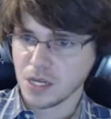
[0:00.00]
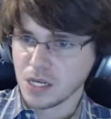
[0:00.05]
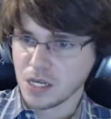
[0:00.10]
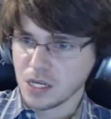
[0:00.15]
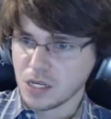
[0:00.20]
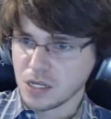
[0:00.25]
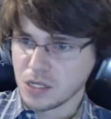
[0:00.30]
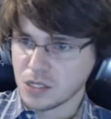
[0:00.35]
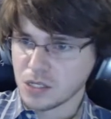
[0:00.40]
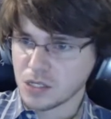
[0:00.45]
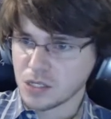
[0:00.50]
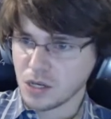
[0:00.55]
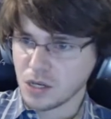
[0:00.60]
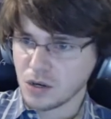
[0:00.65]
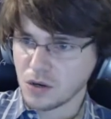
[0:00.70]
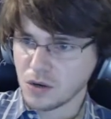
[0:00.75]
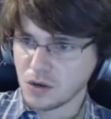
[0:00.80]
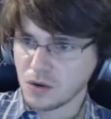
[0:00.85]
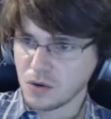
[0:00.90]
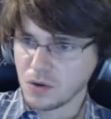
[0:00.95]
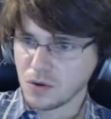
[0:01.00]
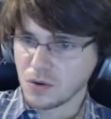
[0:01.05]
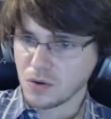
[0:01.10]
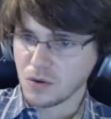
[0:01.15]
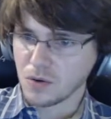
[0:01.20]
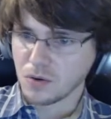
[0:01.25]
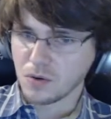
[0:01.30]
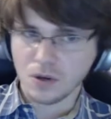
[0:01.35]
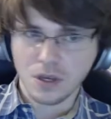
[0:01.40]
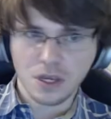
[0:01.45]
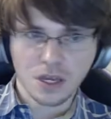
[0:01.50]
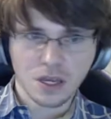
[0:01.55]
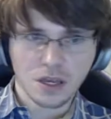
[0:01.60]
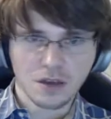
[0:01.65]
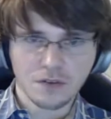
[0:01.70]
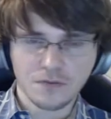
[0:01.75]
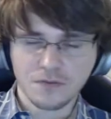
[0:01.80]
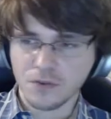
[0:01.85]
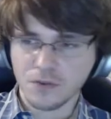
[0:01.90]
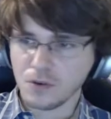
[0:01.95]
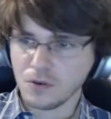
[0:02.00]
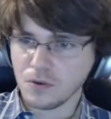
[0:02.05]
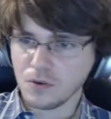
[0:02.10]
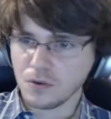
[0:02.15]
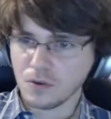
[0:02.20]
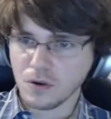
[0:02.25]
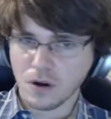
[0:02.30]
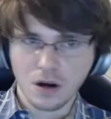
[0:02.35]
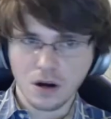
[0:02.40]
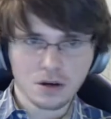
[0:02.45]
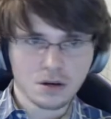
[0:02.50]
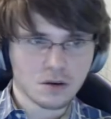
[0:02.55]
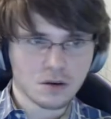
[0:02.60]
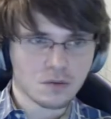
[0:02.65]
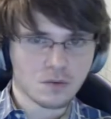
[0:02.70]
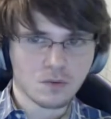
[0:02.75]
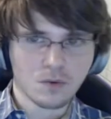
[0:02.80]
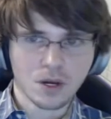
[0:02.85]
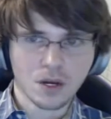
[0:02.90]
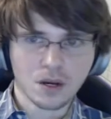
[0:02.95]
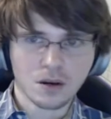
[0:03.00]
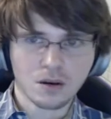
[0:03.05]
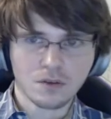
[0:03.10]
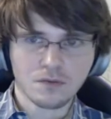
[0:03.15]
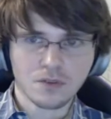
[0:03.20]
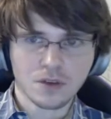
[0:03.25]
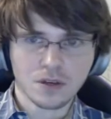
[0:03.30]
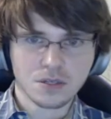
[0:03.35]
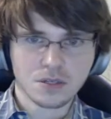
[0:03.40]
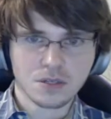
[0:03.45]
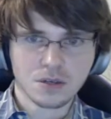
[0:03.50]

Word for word: So if you aren't aware of this,